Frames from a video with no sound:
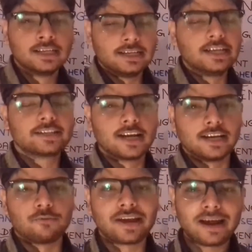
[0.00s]

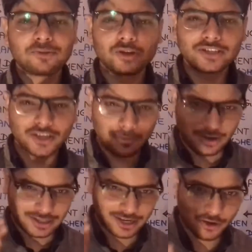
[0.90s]
Literally, when I am talking
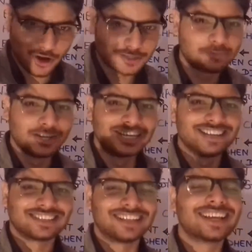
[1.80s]
about the
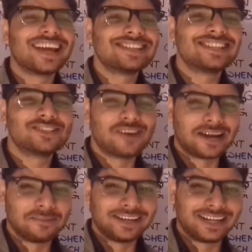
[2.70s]
cross-pollination, the case is quite
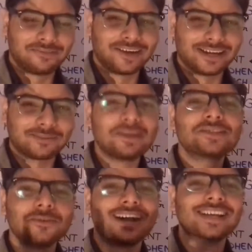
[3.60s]
a bit different. Means
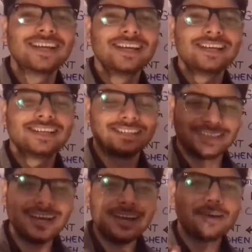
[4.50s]
what?
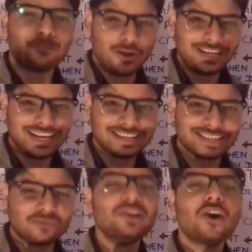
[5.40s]
The
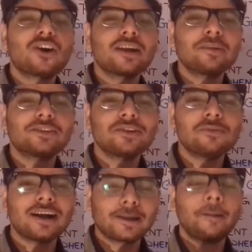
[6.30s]
pollination will occur between
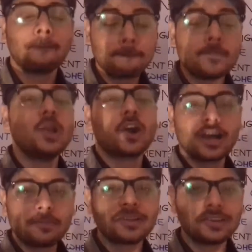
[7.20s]
what? Will
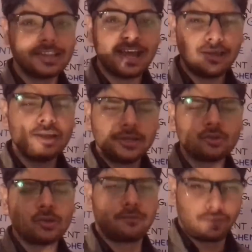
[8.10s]
occur between the
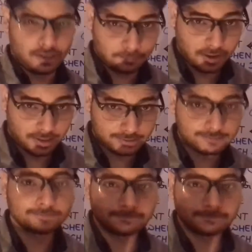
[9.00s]
two different plants.